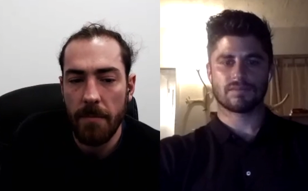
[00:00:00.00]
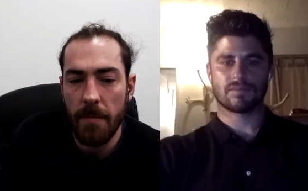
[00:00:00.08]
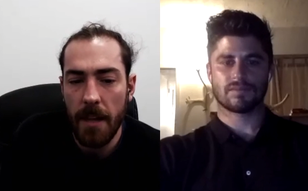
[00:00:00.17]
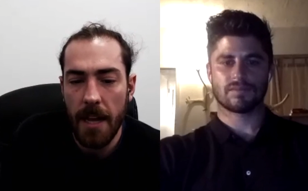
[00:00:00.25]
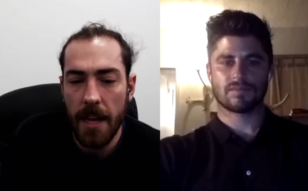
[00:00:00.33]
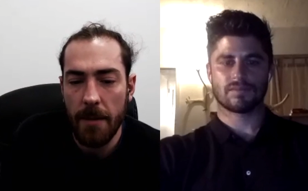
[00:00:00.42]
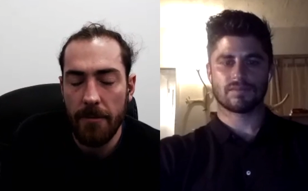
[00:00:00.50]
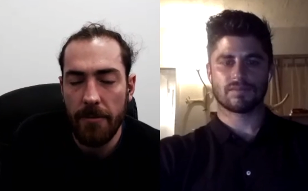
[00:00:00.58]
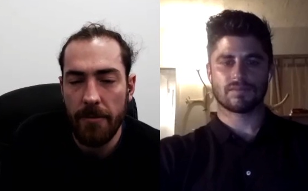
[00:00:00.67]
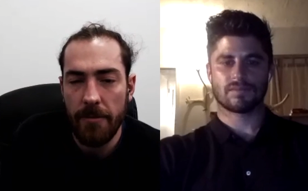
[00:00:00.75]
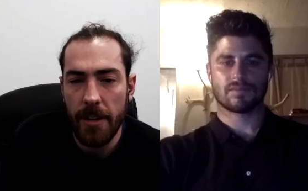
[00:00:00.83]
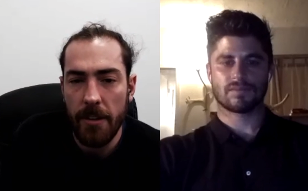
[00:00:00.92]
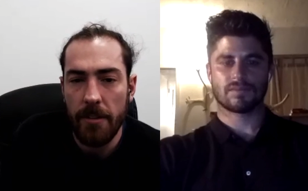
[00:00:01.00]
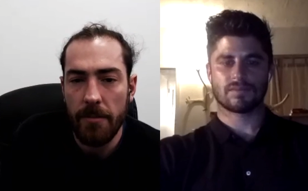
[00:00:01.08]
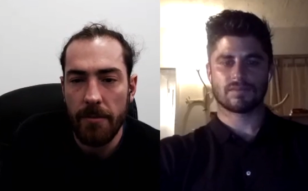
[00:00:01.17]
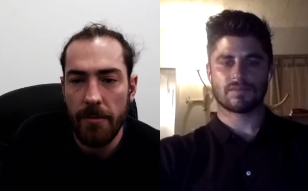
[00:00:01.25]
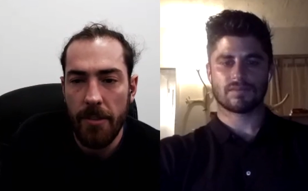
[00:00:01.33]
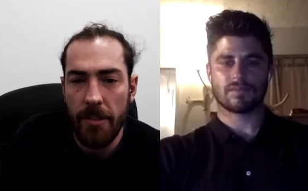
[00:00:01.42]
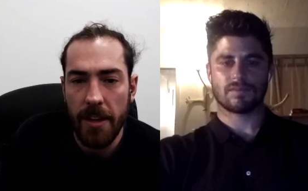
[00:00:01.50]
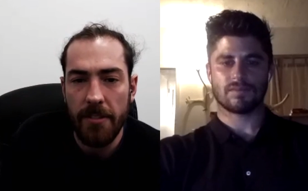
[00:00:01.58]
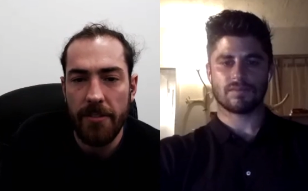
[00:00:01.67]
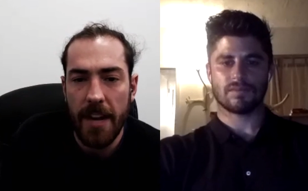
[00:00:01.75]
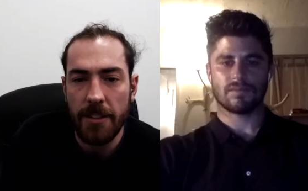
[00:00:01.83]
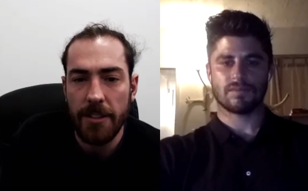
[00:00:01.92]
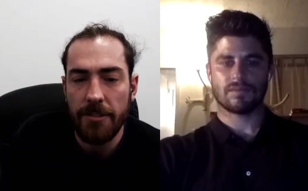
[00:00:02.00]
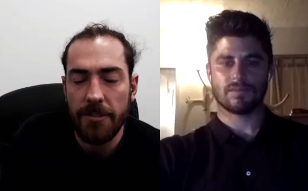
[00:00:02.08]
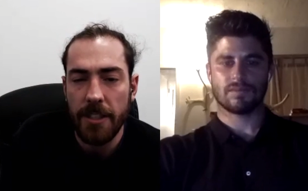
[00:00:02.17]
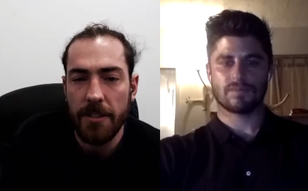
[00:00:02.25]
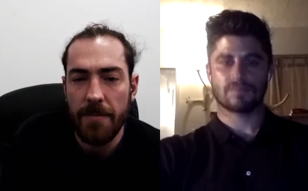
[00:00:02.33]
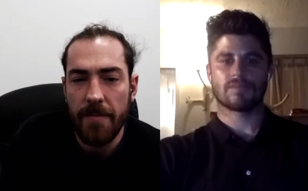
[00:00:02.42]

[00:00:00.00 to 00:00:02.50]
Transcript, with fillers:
Speaker 1: um, you know thing of value for you?